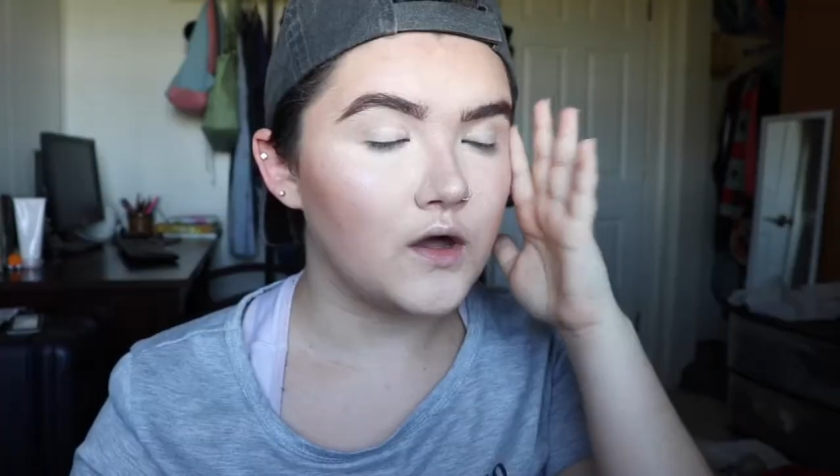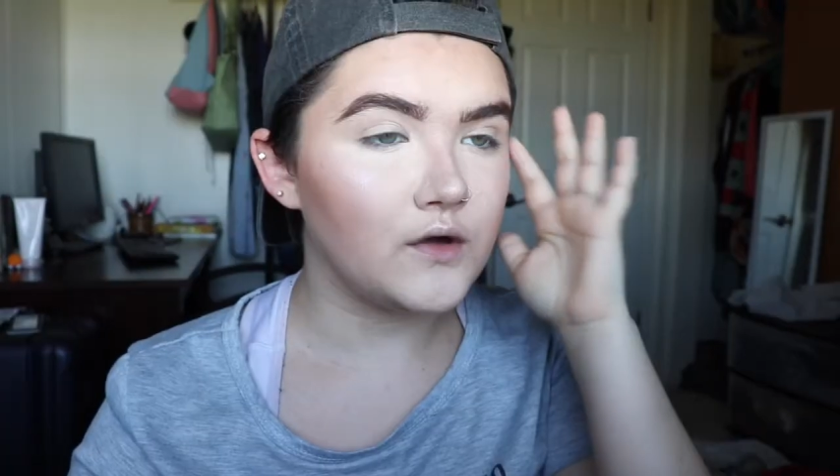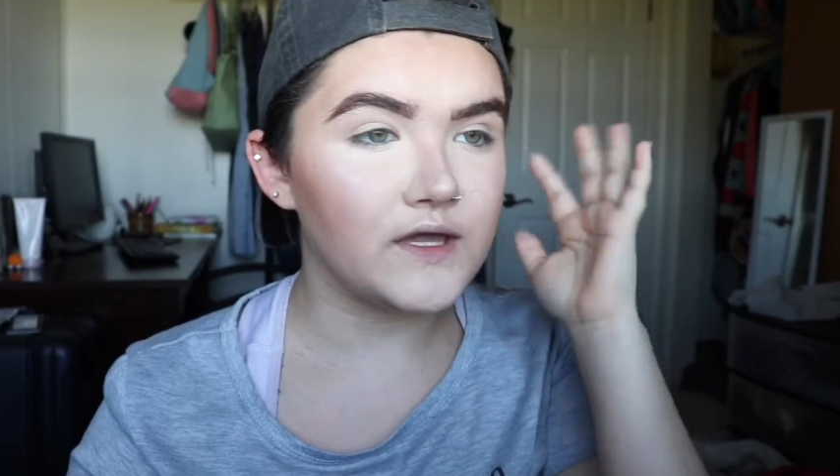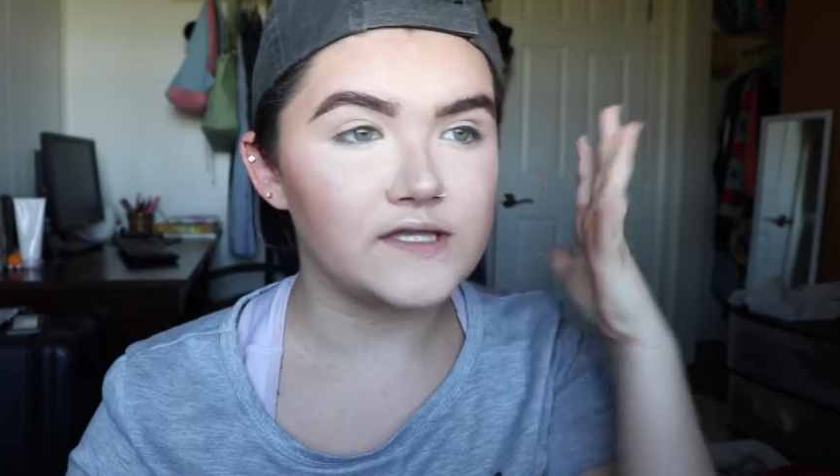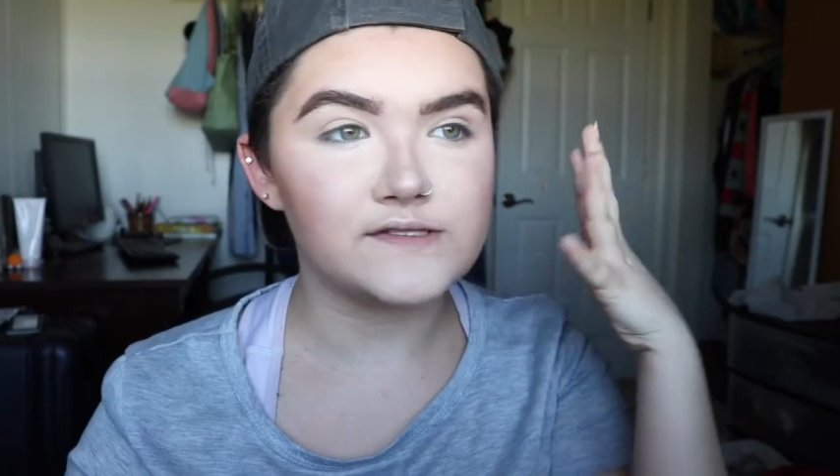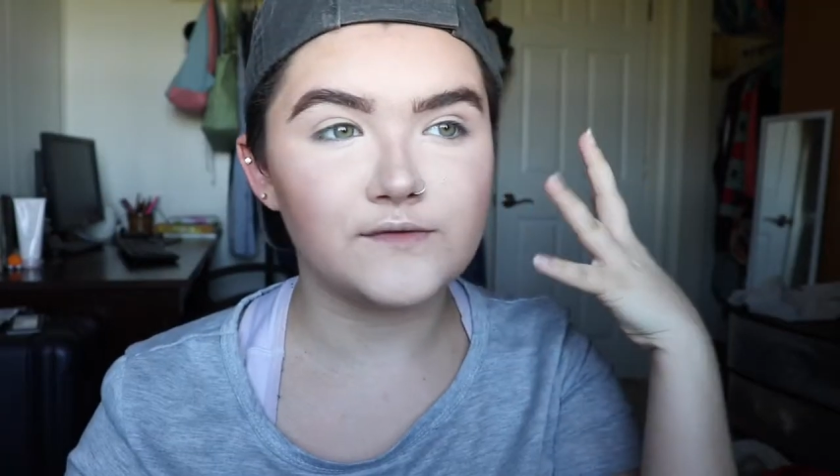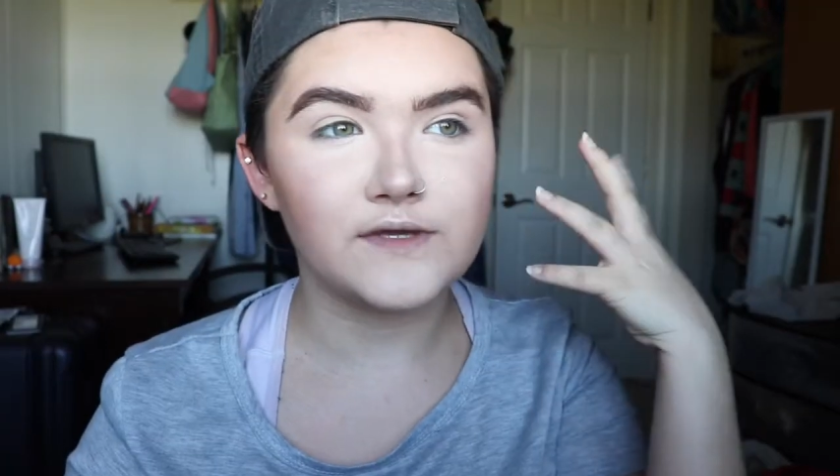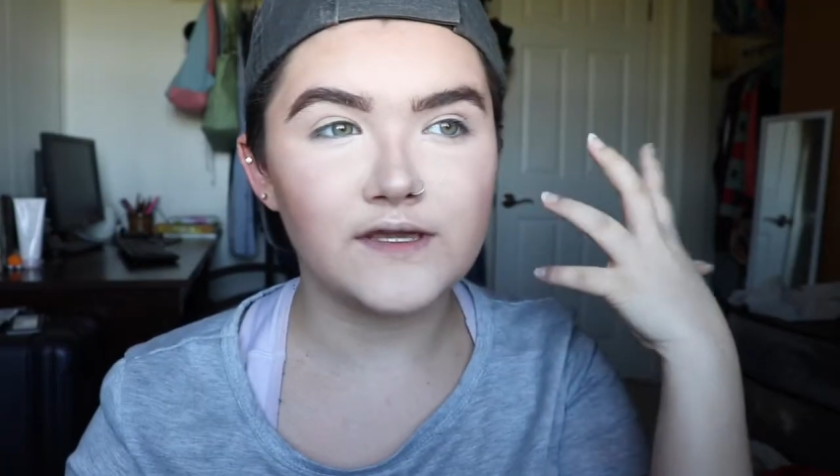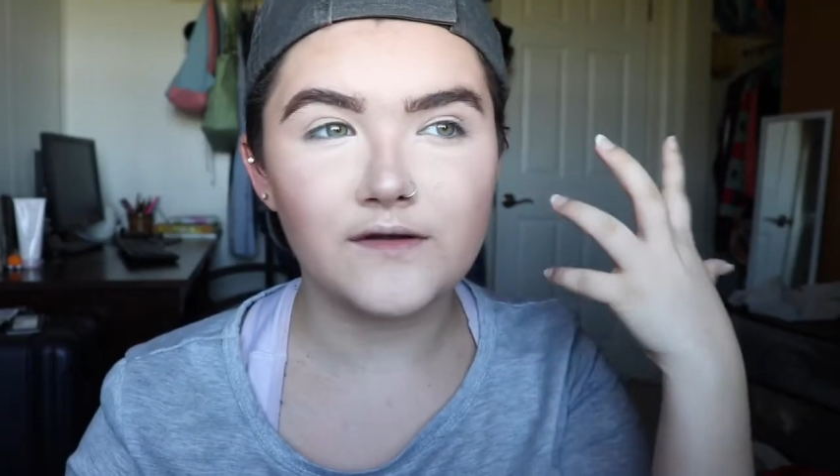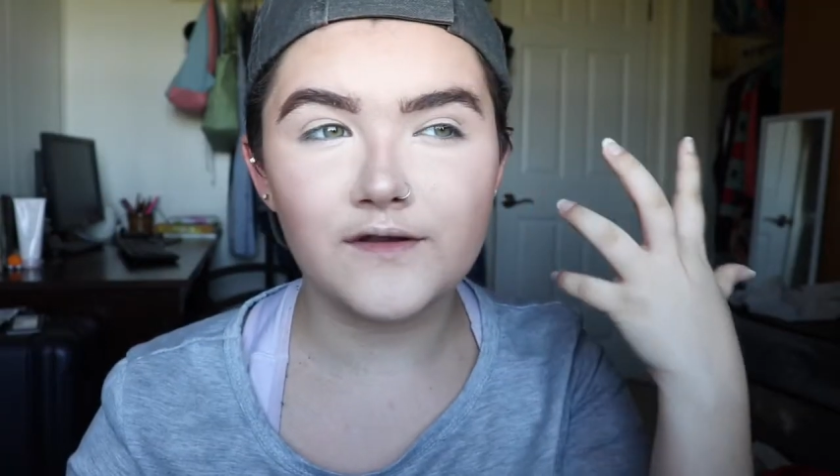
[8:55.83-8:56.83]
Okay, so
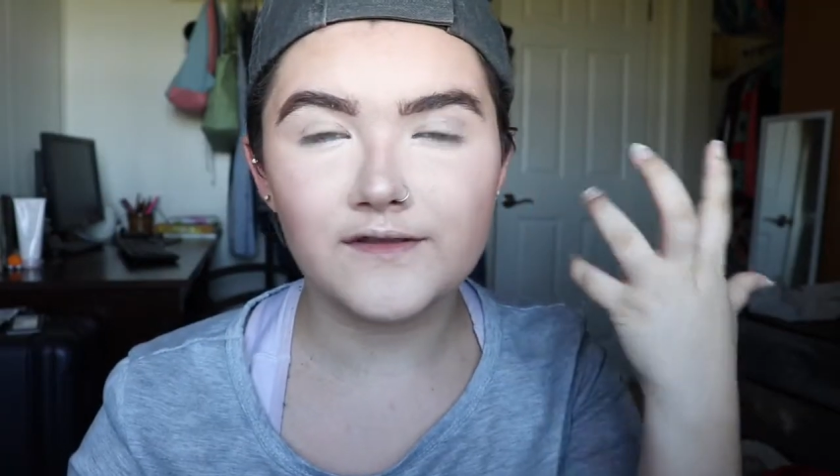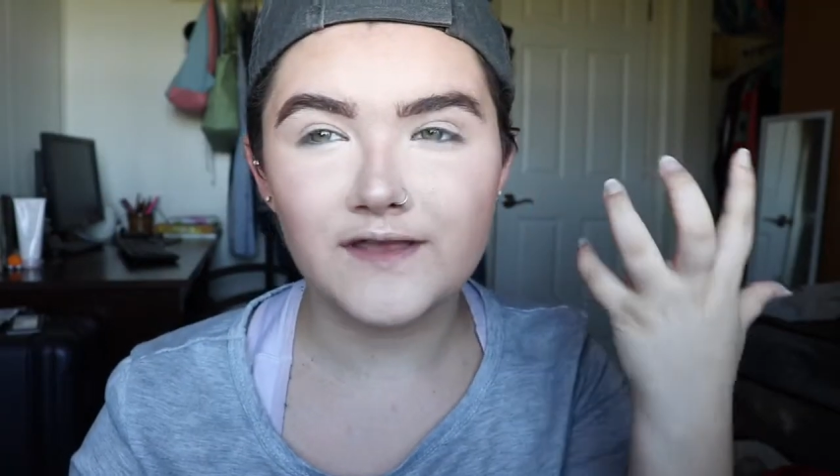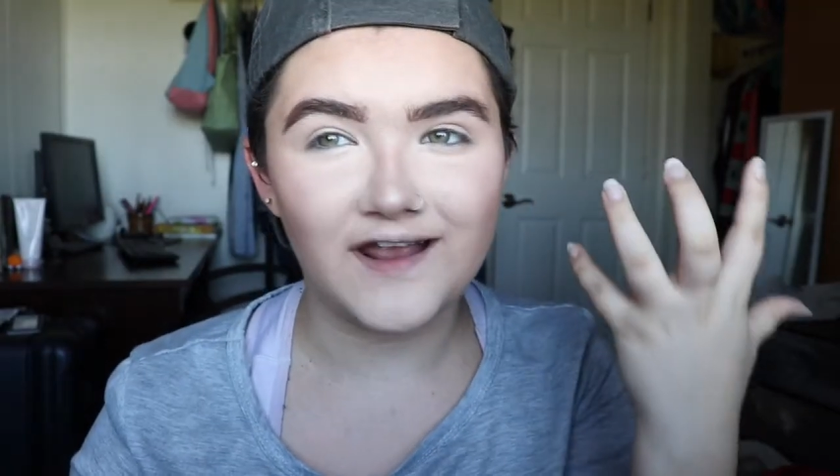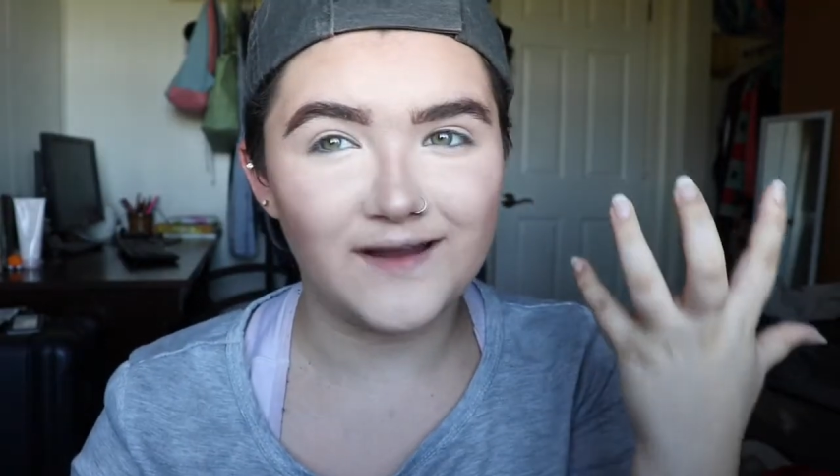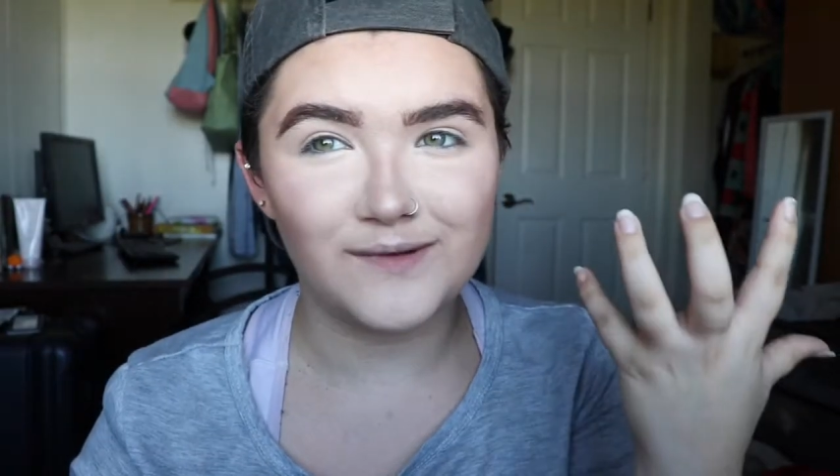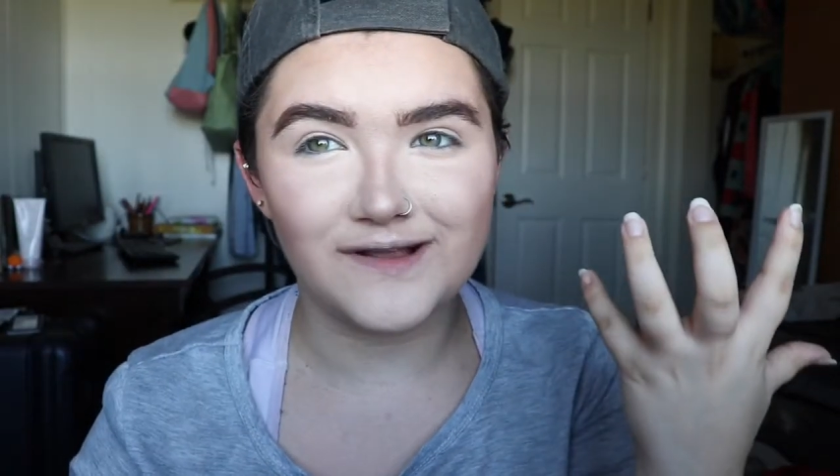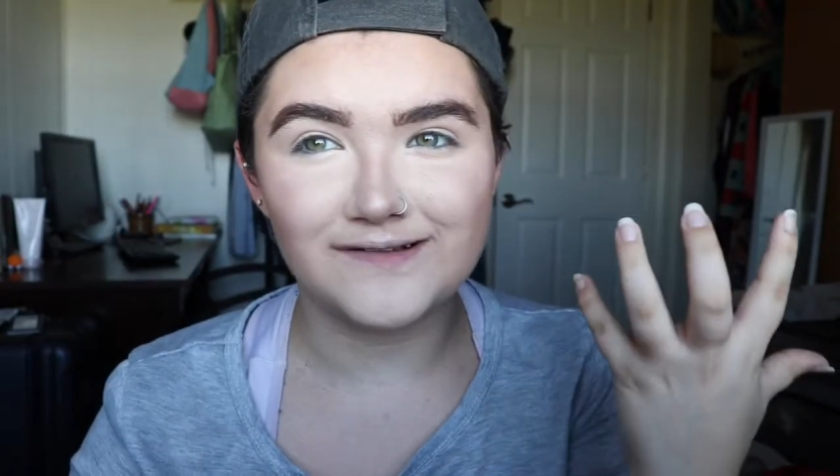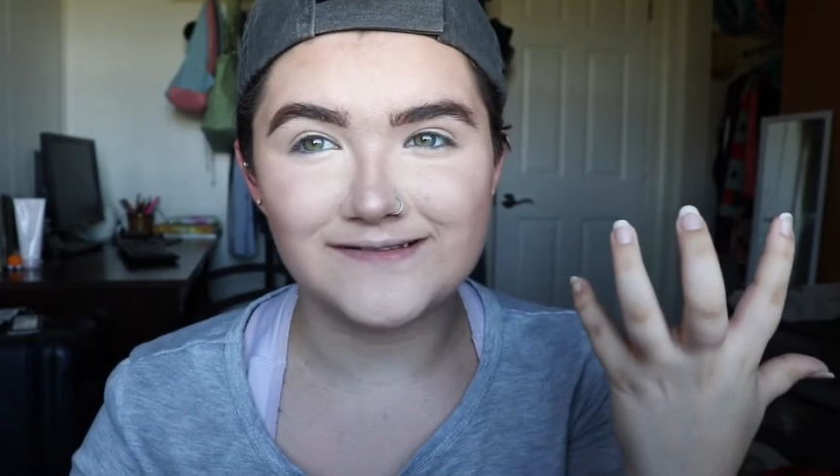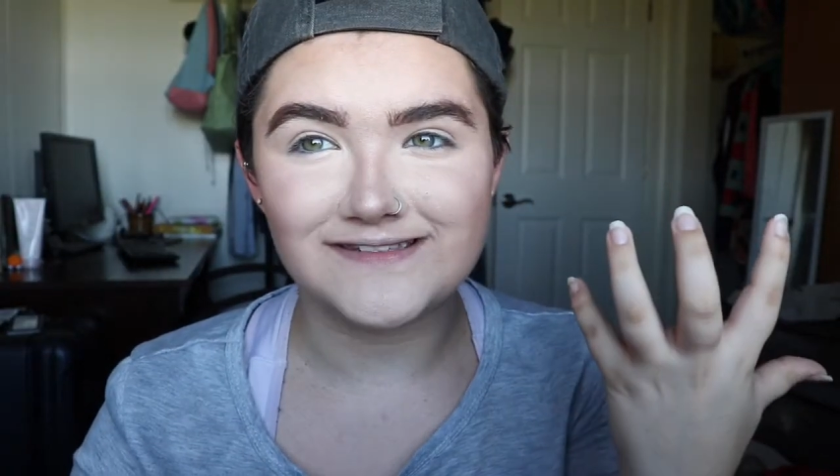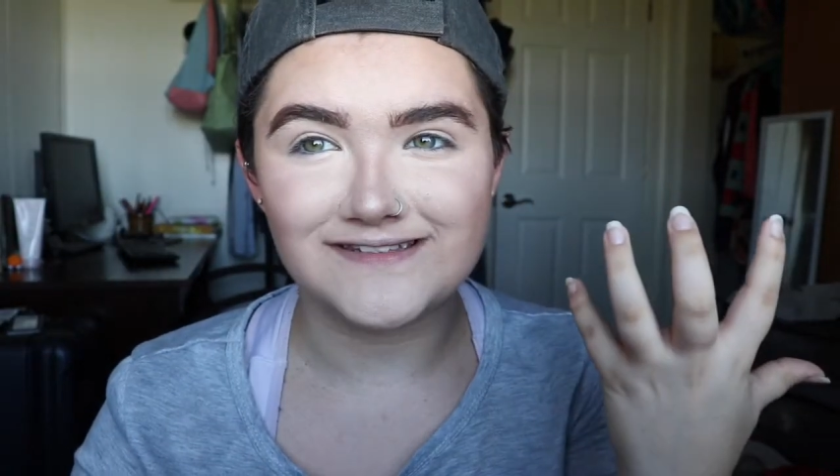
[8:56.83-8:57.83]
here are the
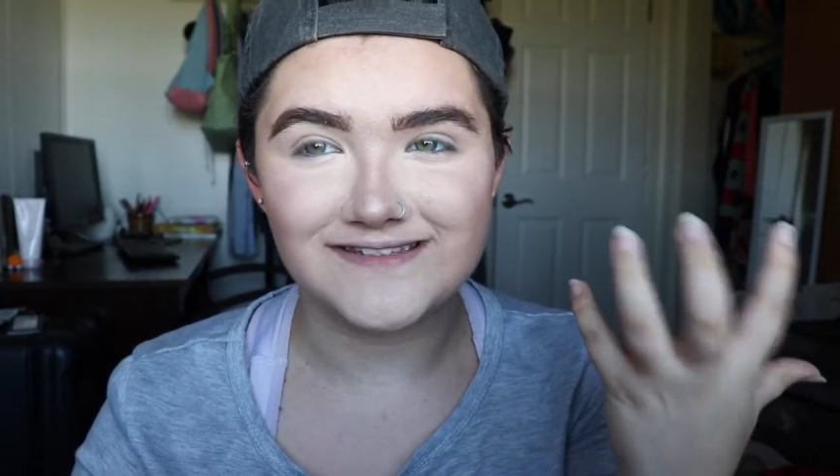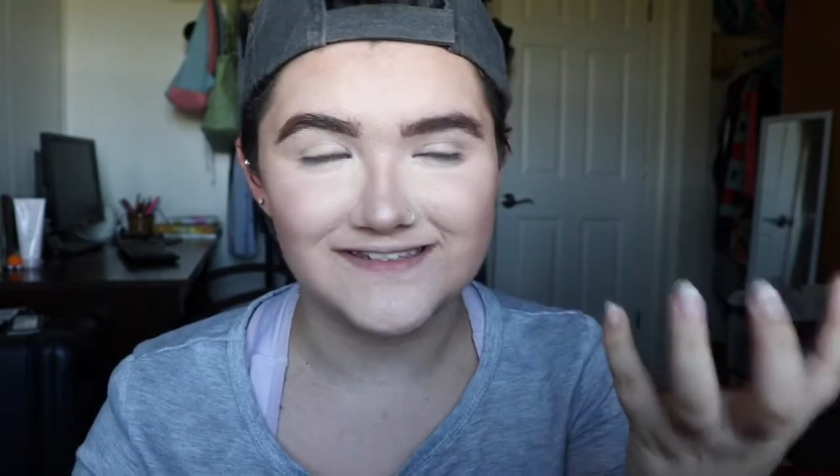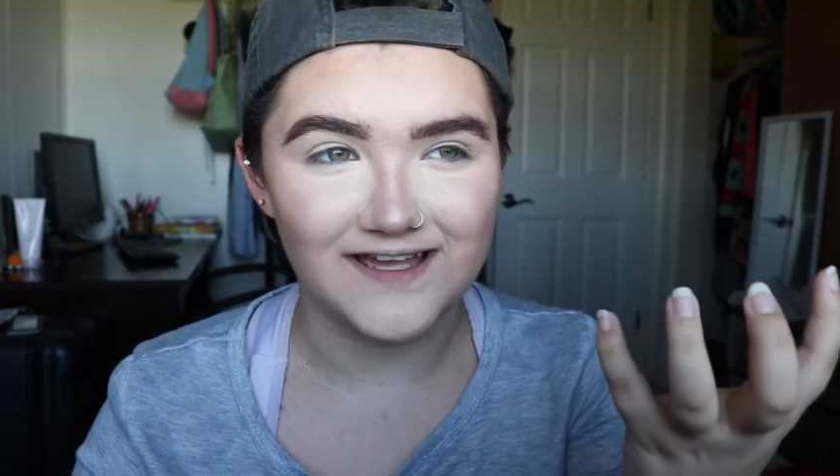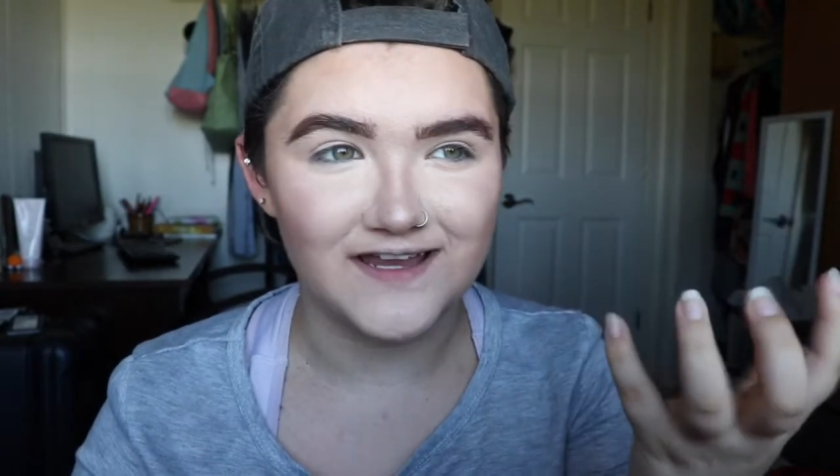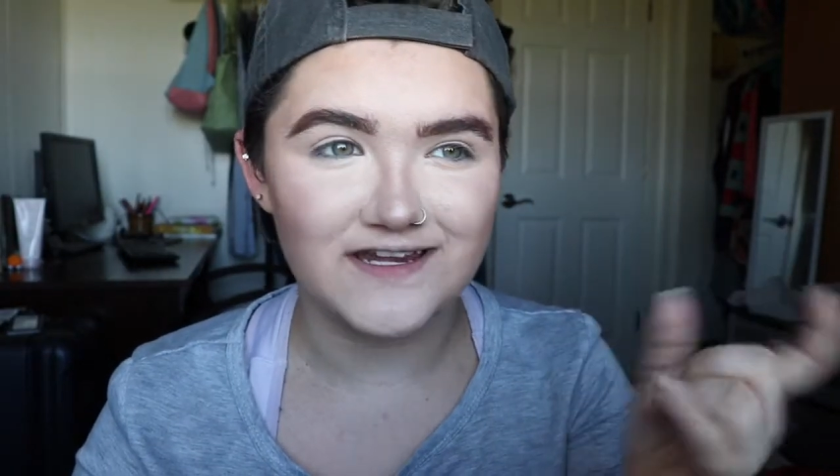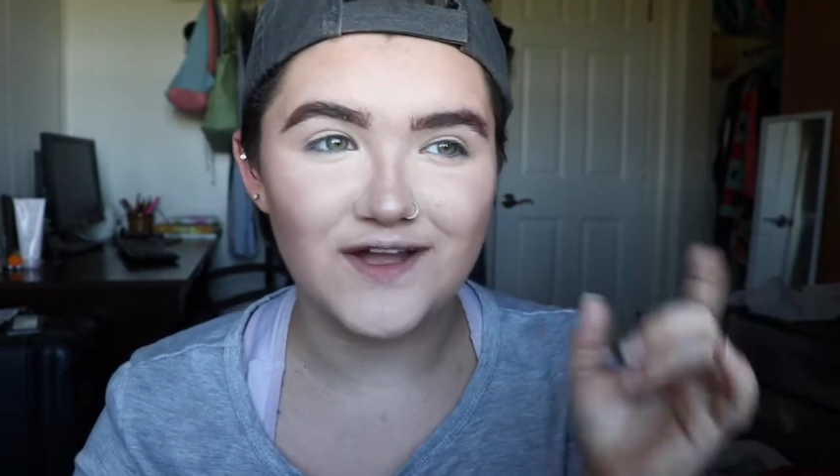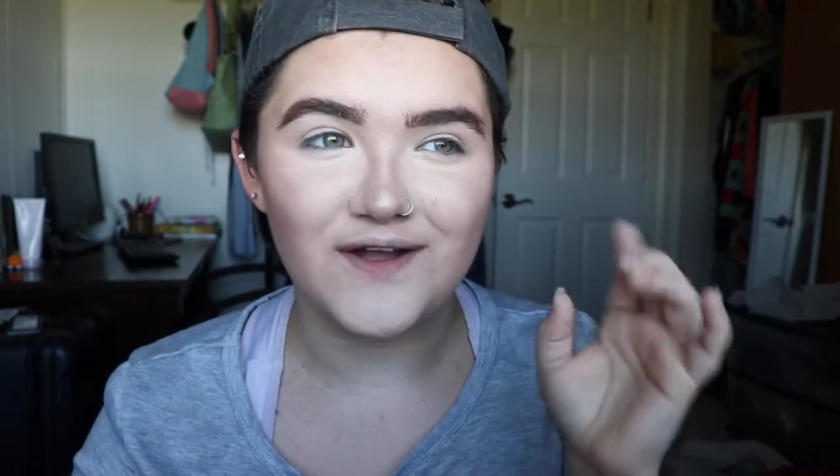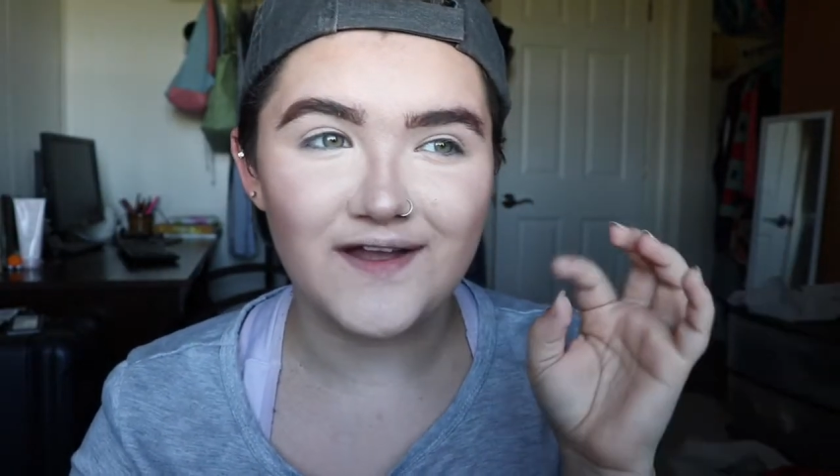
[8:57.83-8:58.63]
eyebrows done.